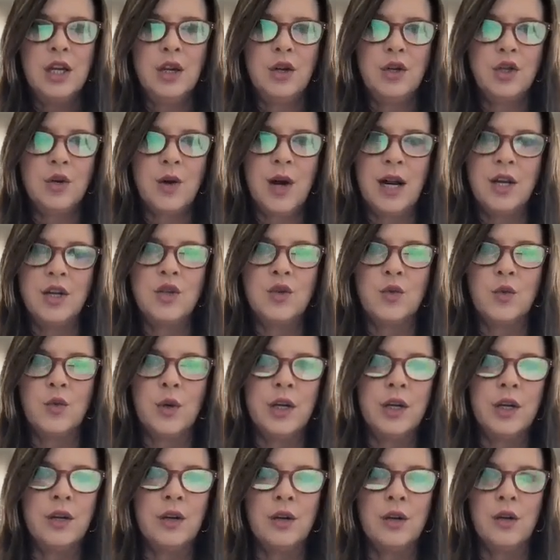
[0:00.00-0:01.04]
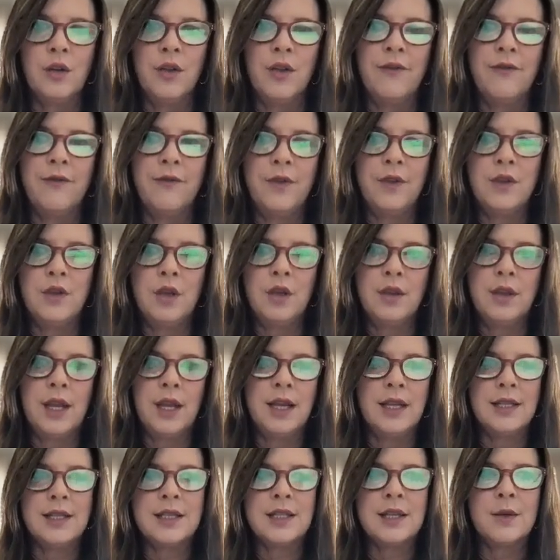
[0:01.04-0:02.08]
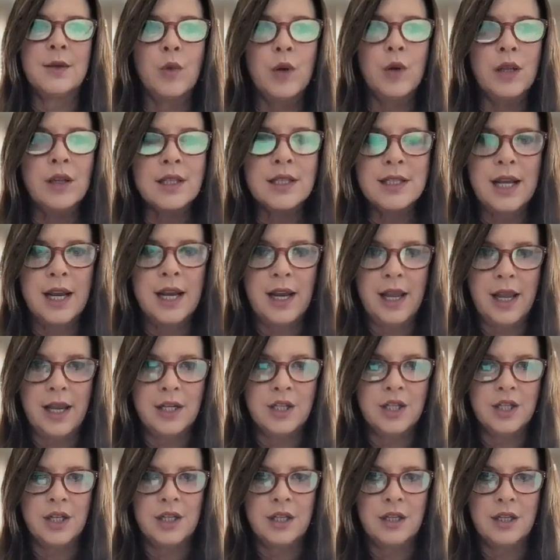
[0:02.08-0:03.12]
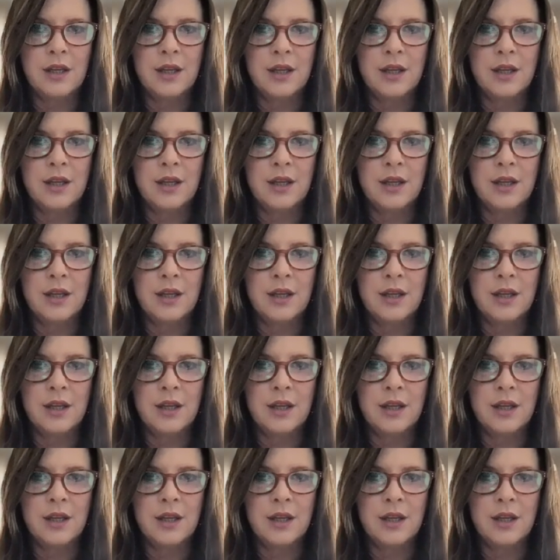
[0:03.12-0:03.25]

try to drill that it's the real estate agent